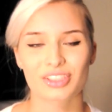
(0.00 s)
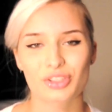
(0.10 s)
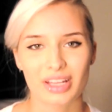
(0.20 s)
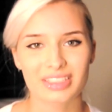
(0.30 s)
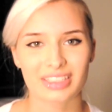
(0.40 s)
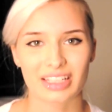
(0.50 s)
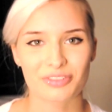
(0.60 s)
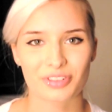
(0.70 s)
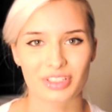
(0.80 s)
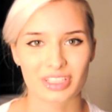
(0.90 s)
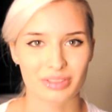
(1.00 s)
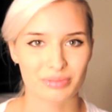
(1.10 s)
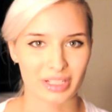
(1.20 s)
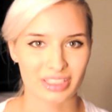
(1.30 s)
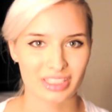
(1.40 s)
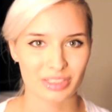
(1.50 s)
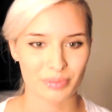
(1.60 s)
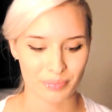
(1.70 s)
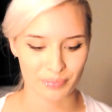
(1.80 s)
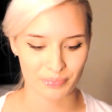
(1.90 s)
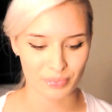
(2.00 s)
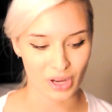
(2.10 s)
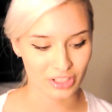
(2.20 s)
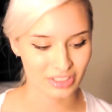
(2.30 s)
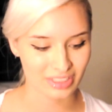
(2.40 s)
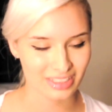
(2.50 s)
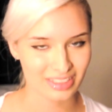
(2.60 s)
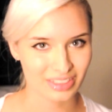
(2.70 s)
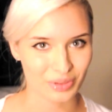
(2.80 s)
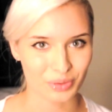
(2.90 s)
So that's it for this month's boxes,